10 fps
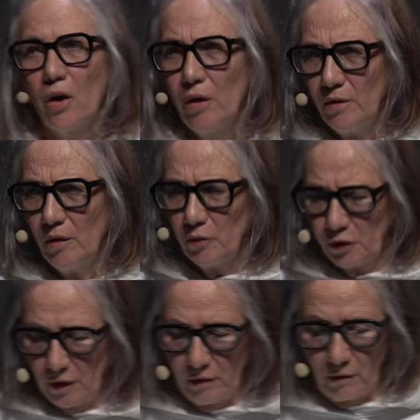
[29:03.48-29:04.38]
Her
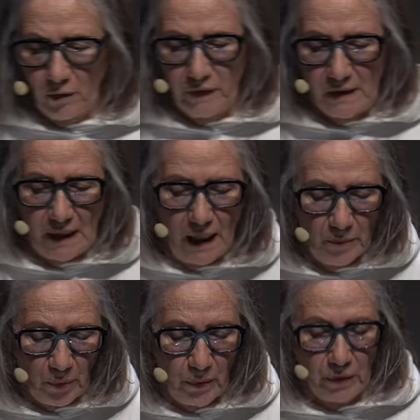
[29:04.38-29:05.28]
notion of the
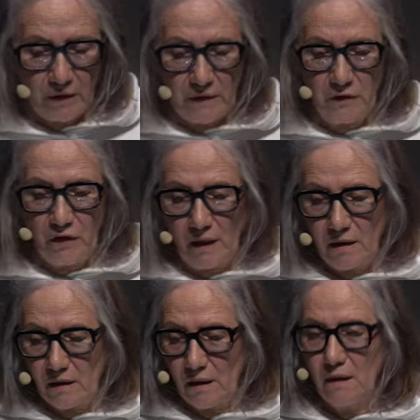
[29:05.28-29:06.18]
cyborg,
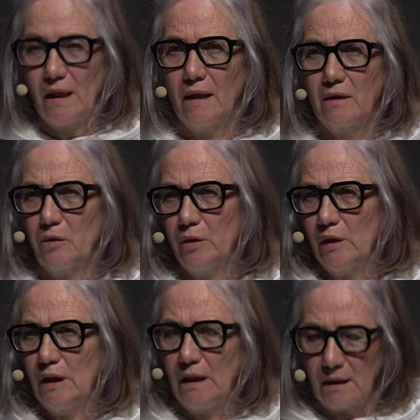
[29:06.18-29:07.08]
suggested as
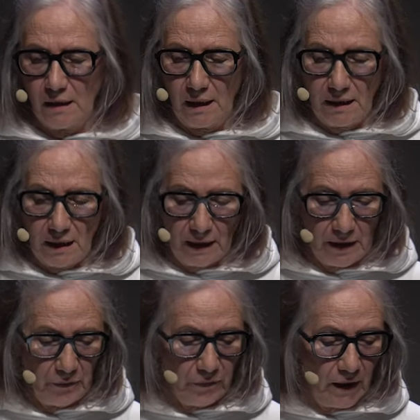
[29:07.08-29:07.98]
early as
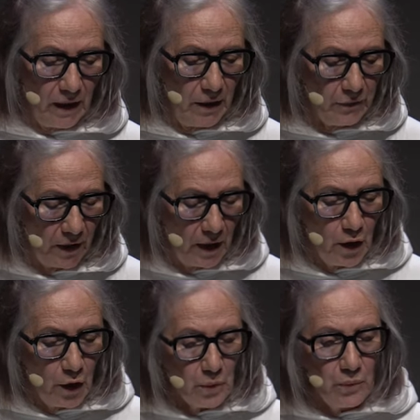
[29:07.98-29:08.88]
1985,
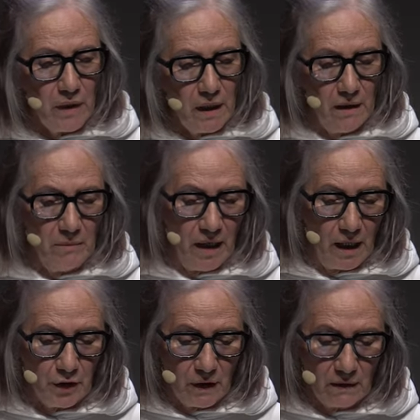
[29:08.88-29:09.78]

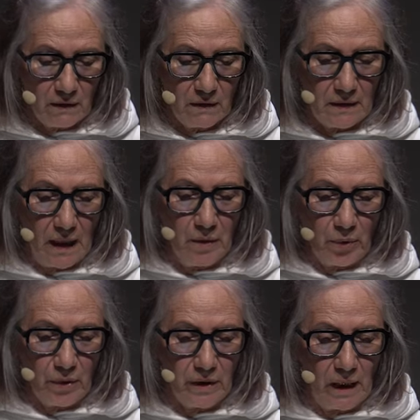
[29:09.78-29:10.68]
reimagines the
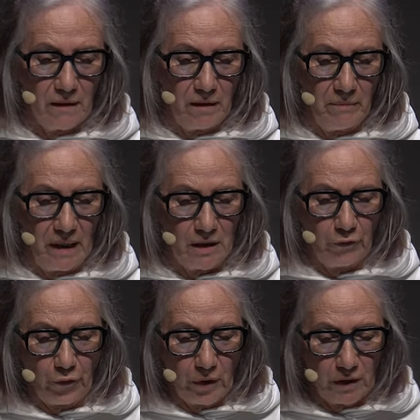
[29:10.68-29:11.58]
cyborg as a
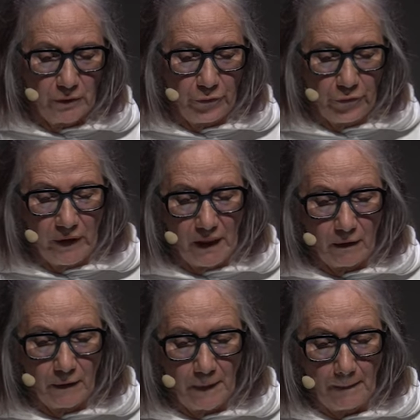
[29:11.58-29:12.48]
metaphorical
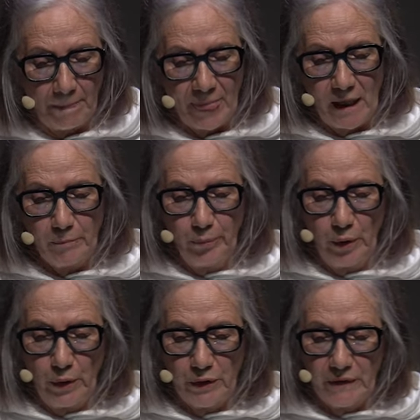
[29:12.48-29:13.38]
figure that
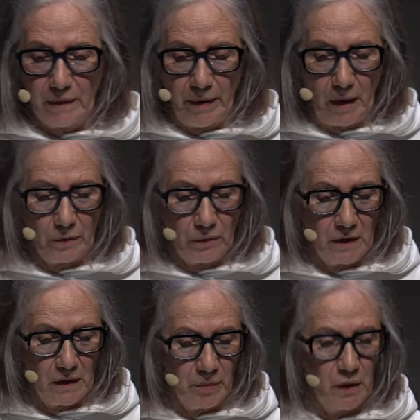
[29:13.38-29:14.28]
blurs the
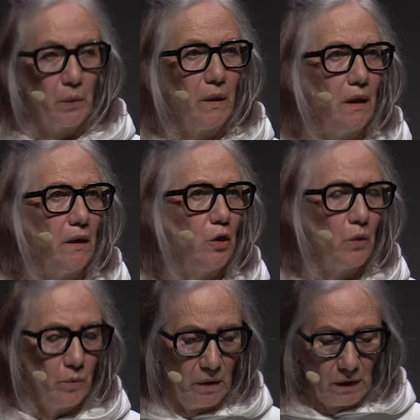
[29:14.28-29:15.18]
boundaries between
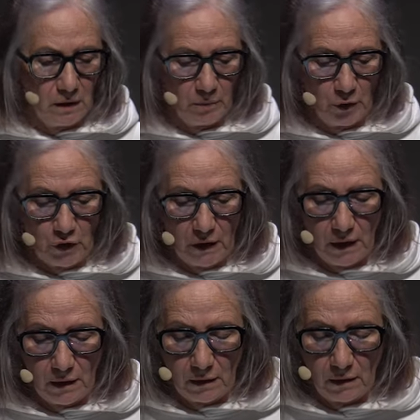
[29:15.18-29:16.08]
human and
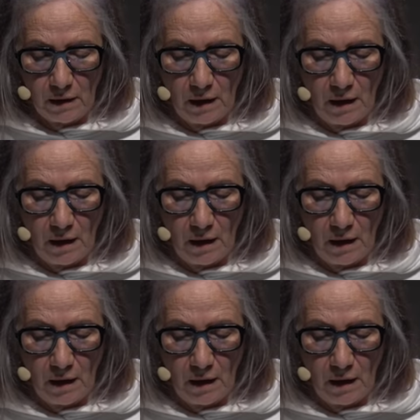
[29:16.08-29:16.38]
machine,